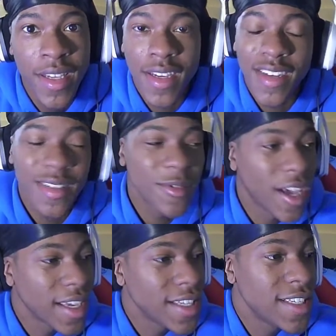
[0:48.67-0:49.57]
Cause I'm trying to
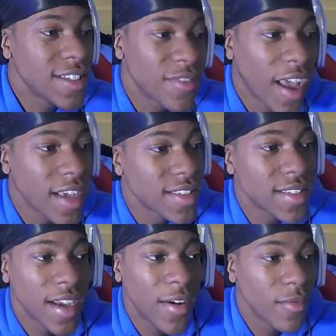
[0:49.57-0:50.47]
get these reactions
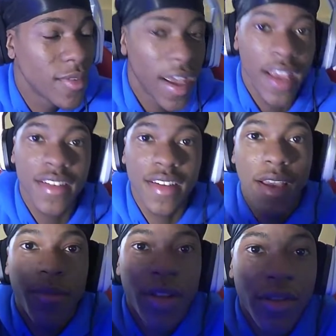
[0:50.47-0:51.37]
out ASAP,
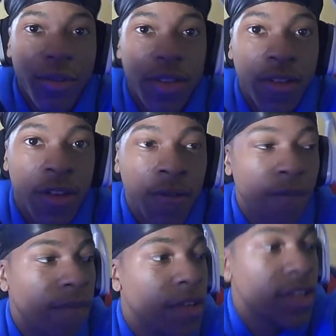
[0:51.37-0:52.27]
man. Let me
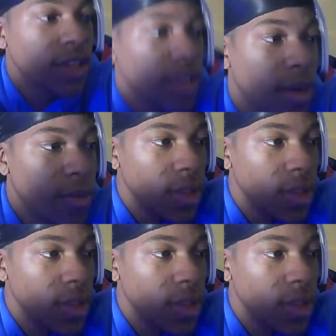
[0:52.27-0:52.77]
fix the camera a little